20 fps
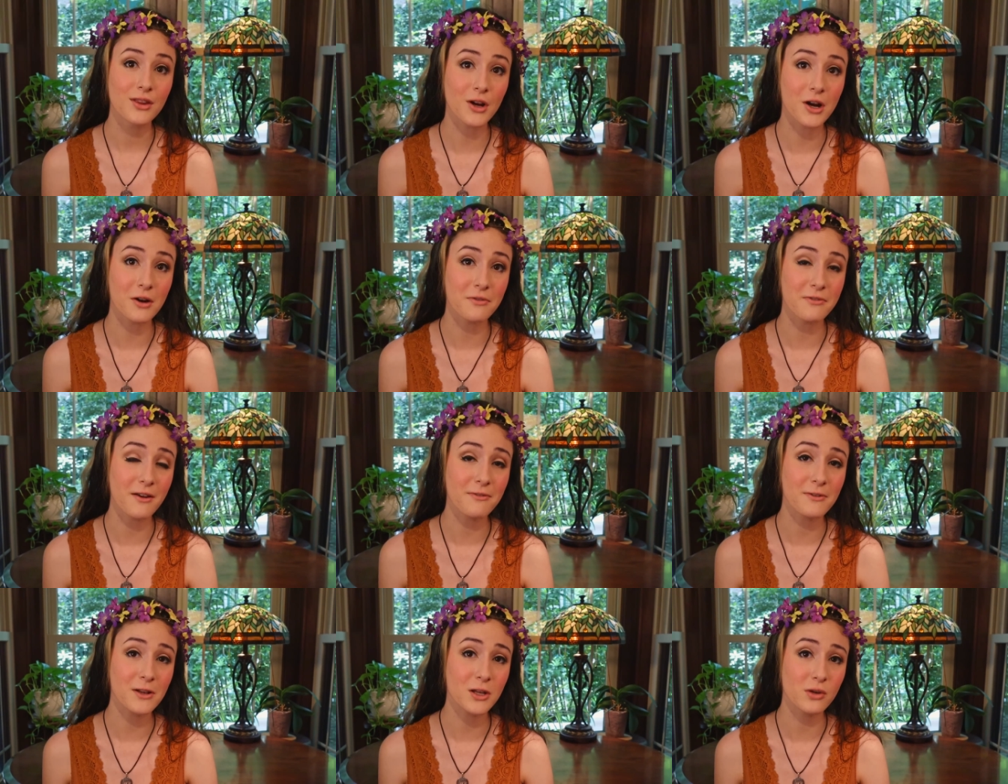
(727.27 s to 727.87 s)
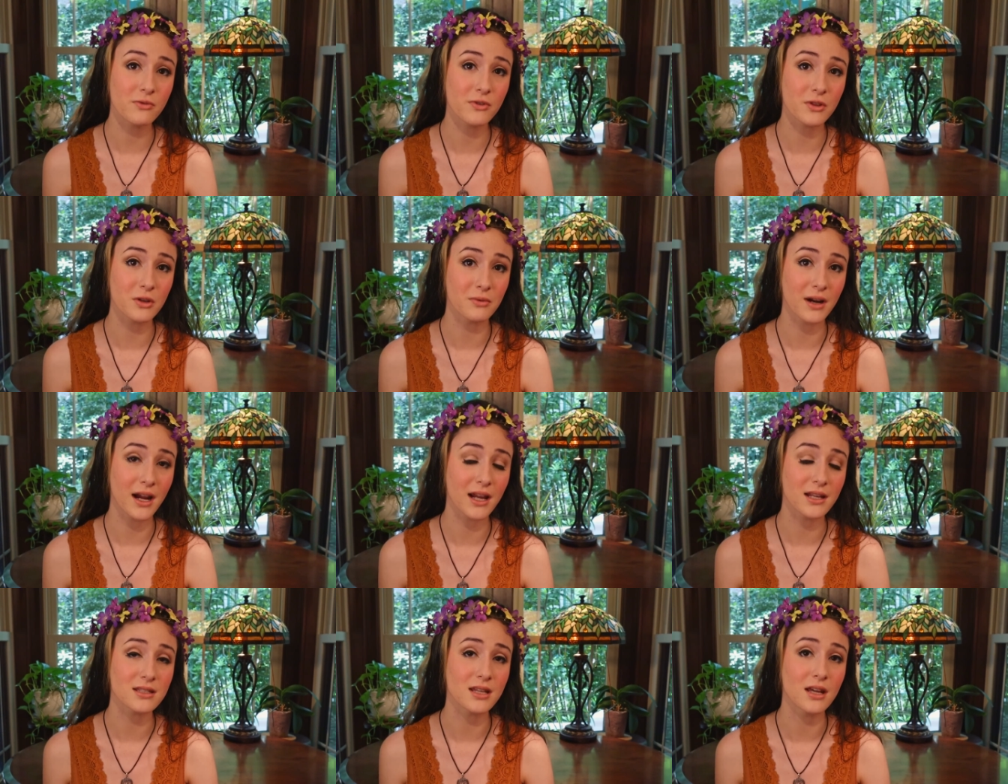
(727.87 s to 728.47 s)
The kerfuffle over the
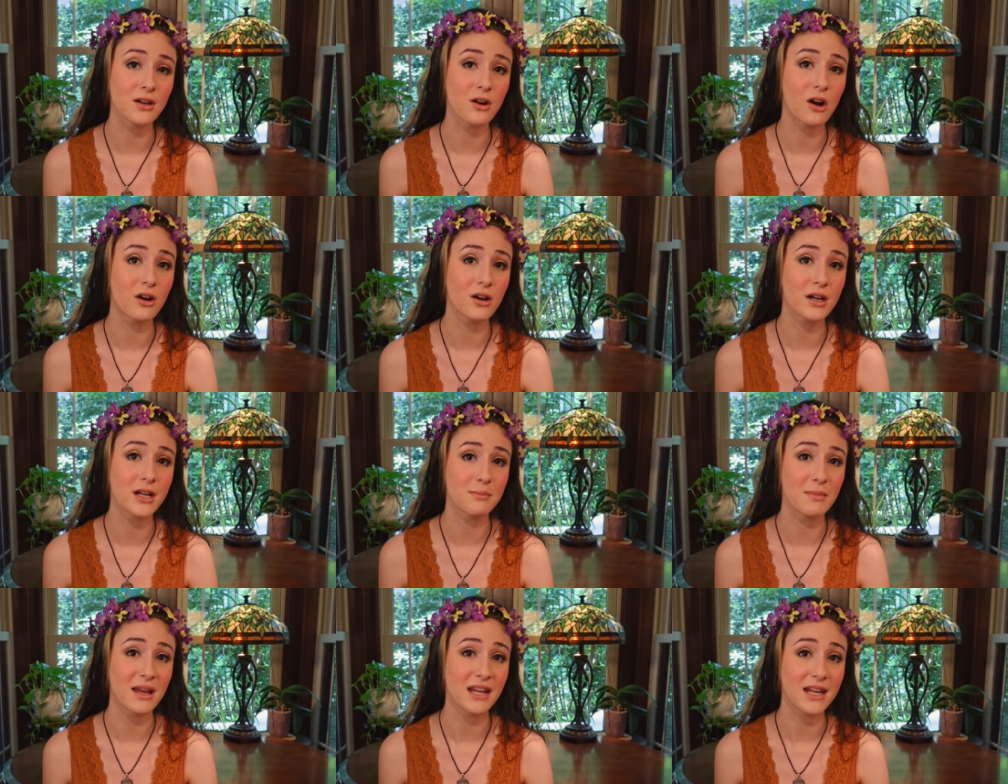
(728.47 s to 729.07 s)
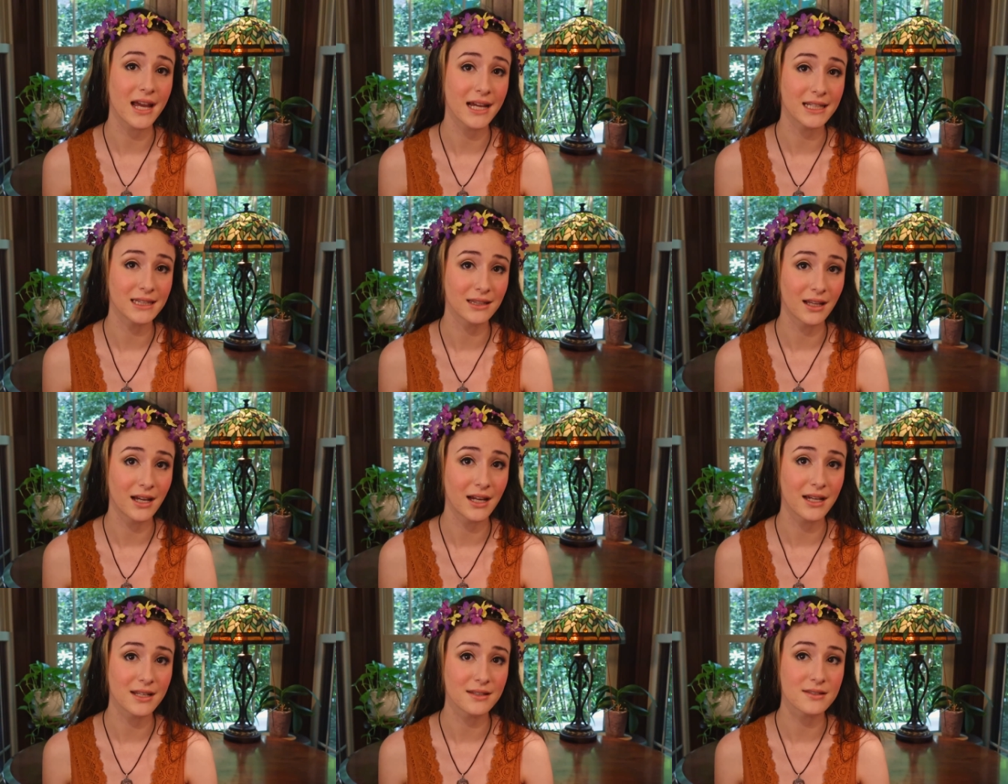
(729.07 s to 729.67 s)
rights had already made
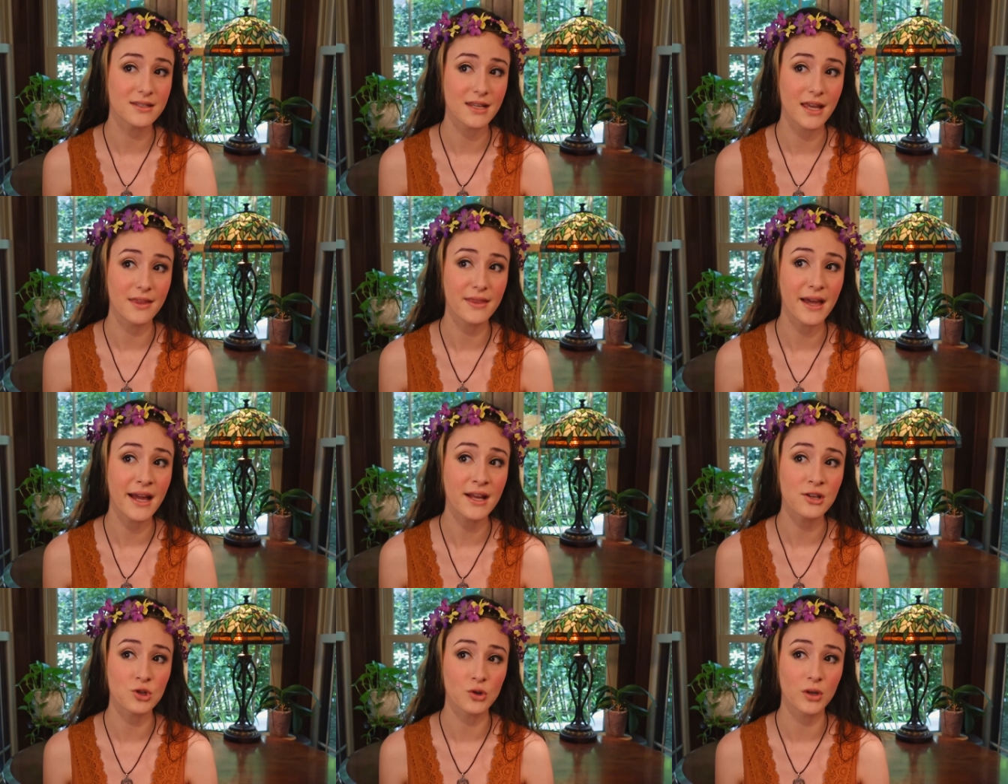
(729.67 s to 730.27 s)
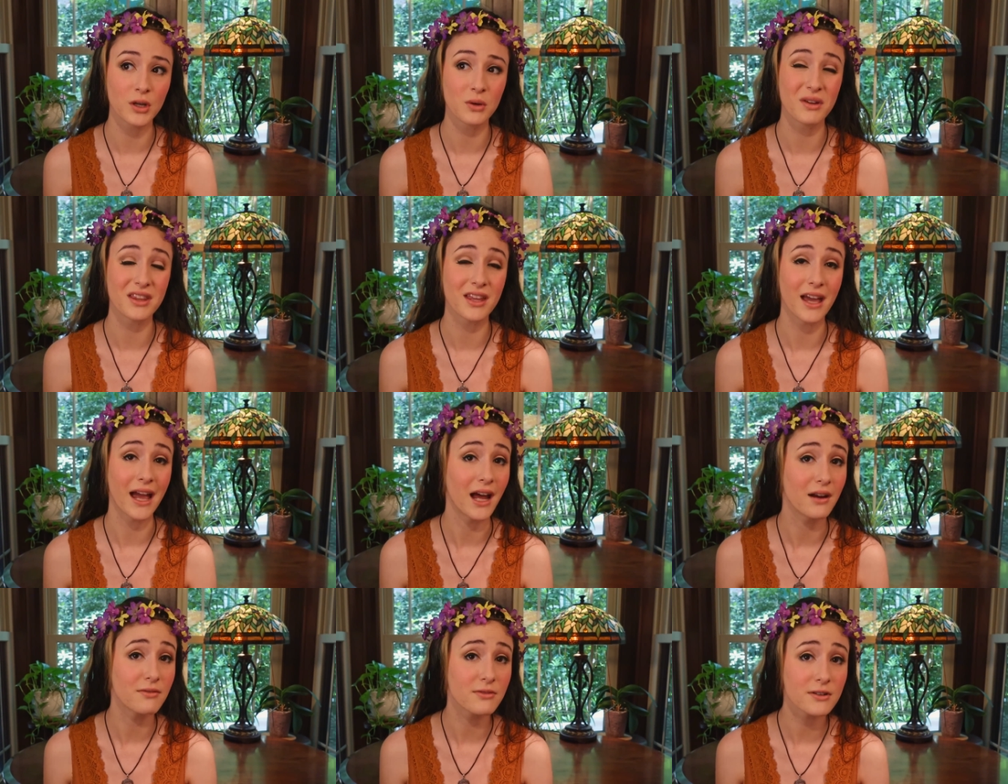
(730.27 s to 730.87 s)
headlines, and that joined with
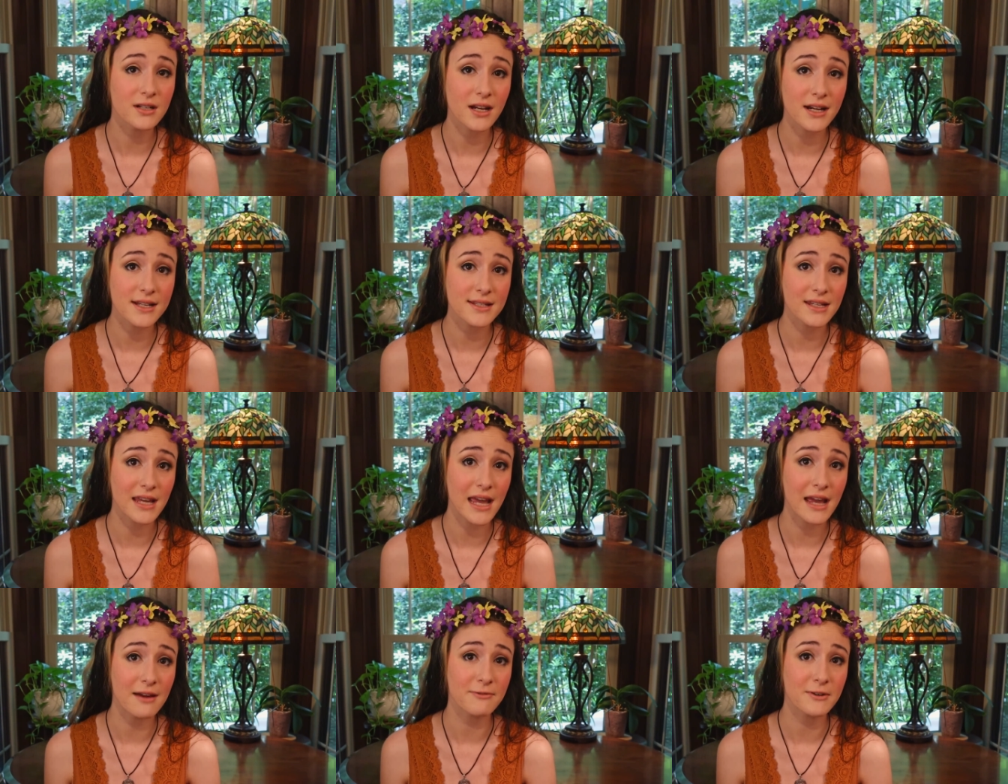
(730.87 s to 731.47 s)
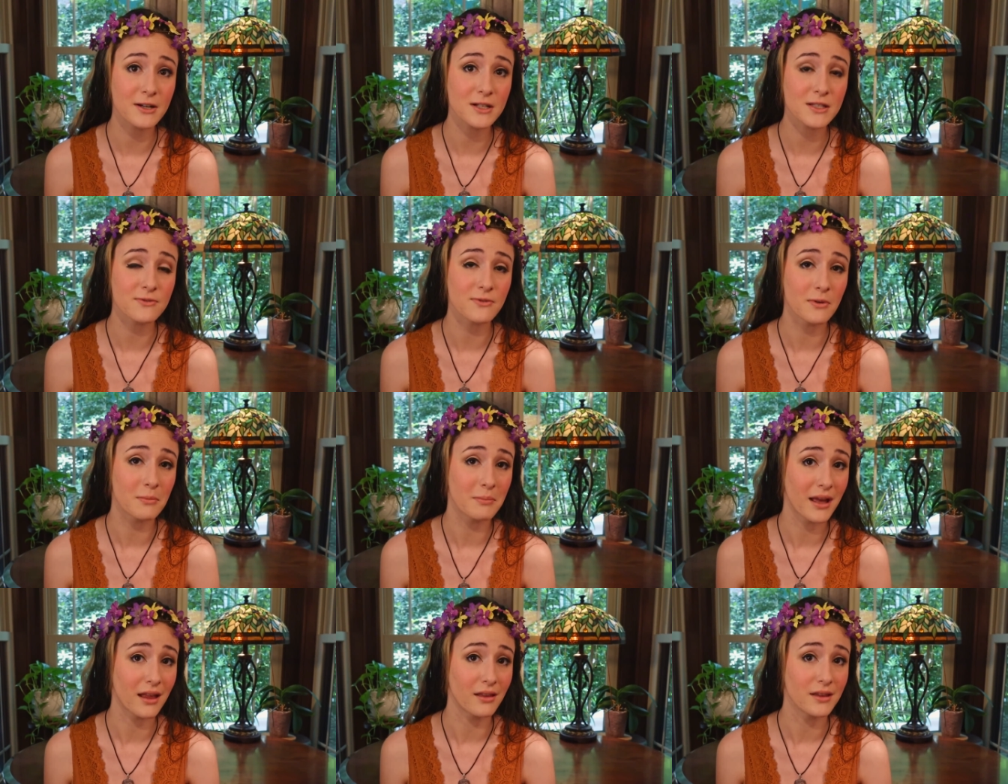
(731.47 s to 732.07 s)
advertising efforts
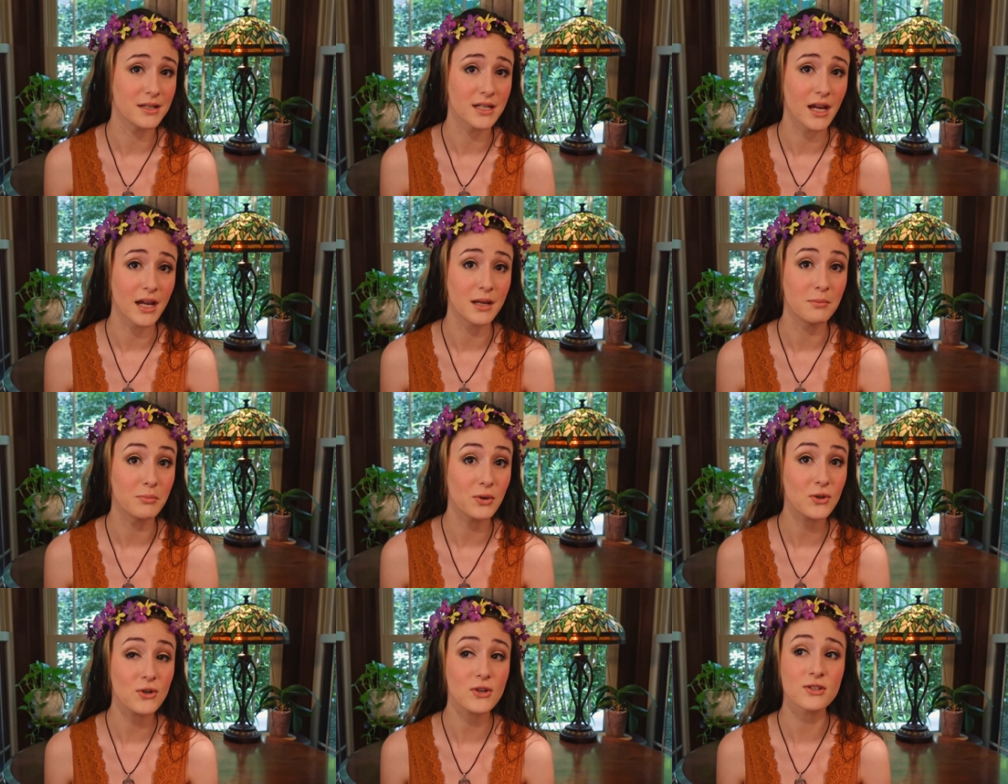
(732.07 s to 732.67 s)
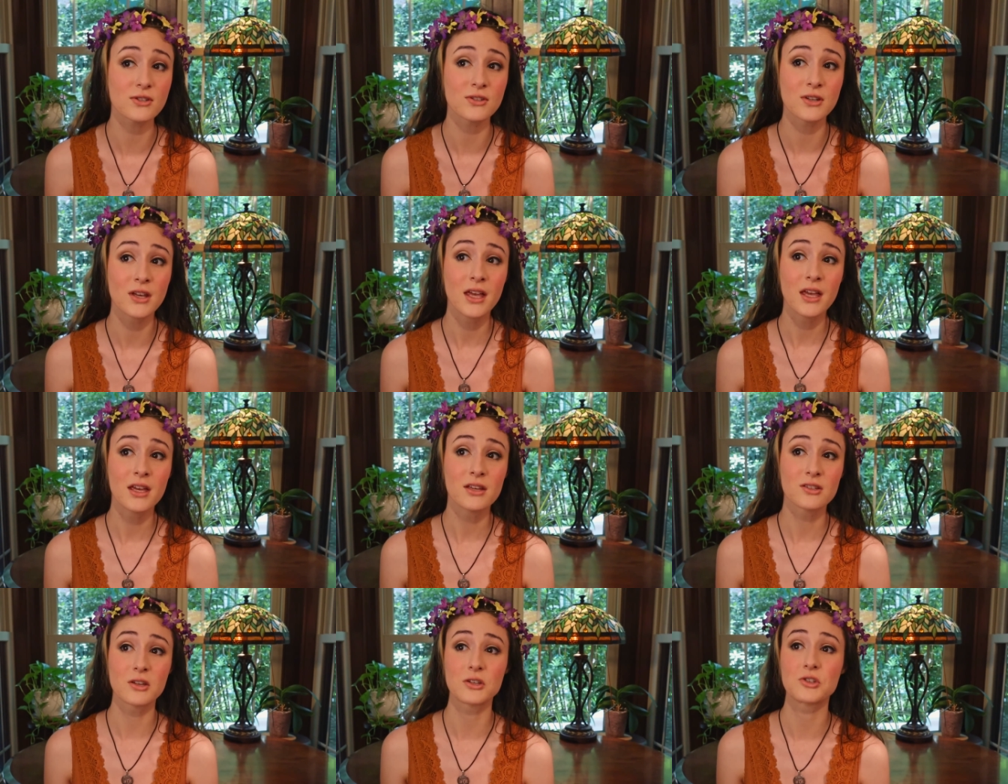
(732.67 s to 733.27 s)
from Ballantine Books,
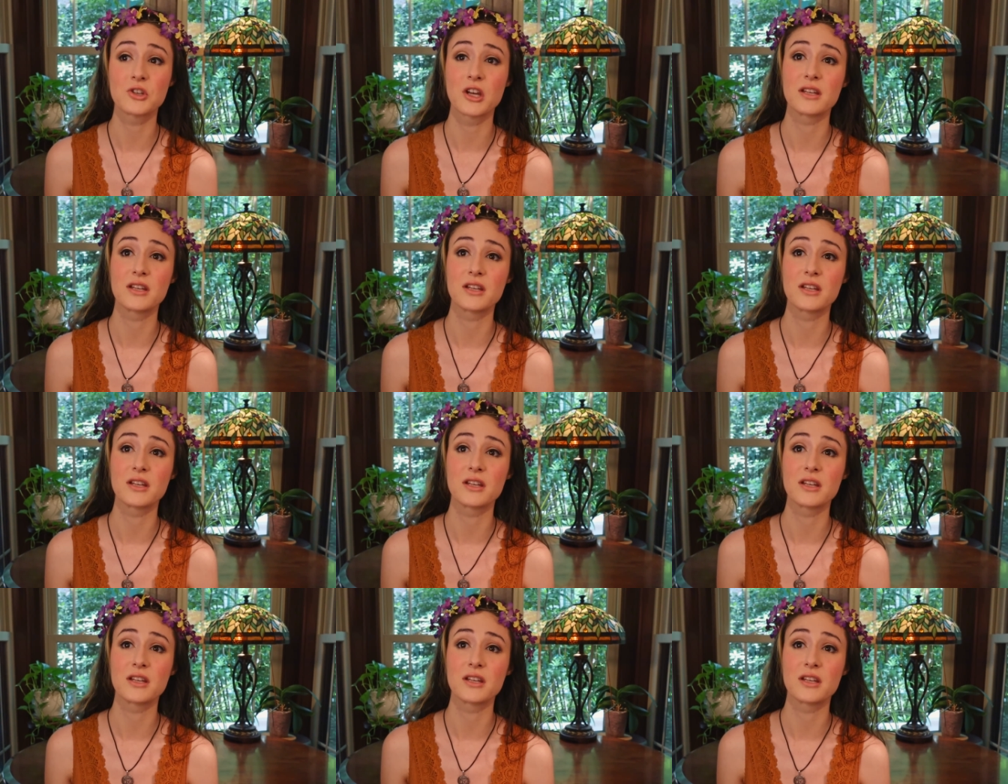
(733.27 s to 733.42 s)
such